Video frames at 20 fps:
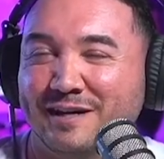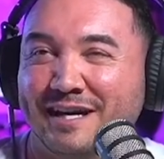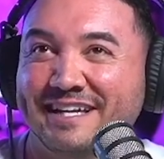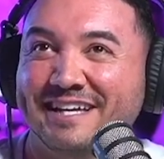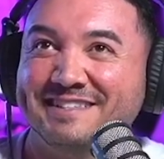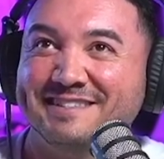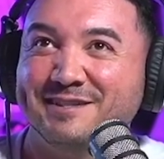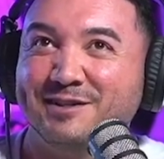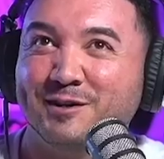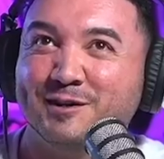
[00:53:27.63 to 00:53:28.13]
I
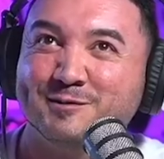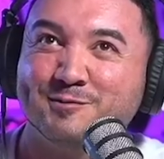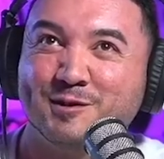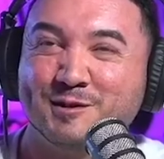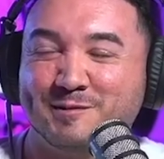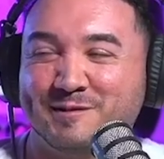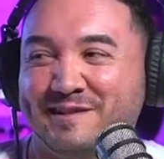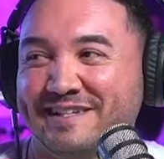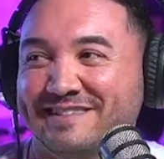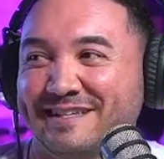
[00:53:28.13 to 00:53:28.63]
guess in all
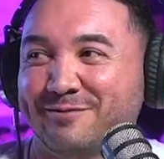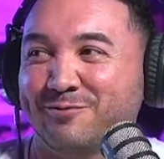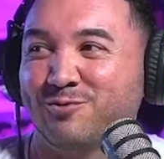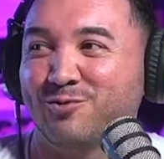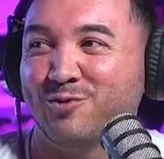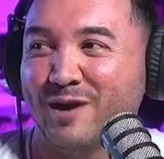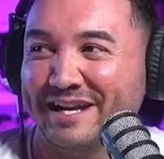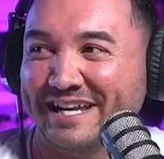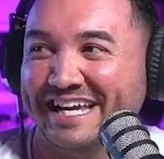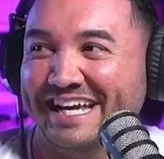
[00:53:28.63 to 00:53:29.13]
sports besides like
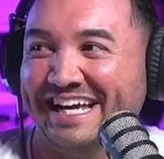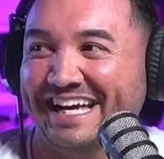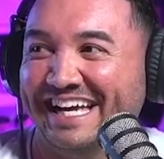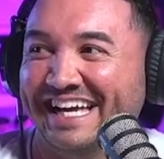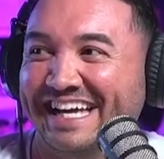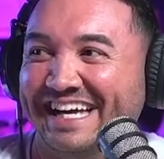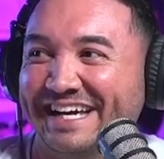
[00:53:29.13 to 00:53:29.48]
running